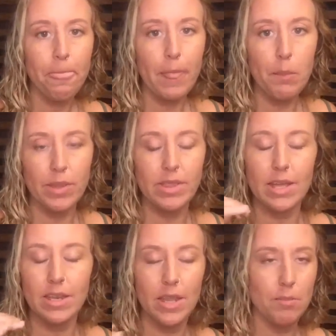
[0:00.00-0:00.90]
But
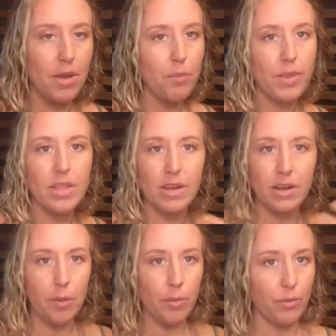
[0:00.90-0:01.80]
then it might be that in a
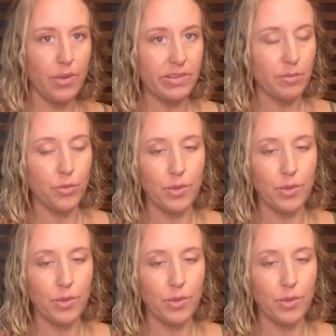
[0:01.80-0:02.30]
couple of weeks I'm doing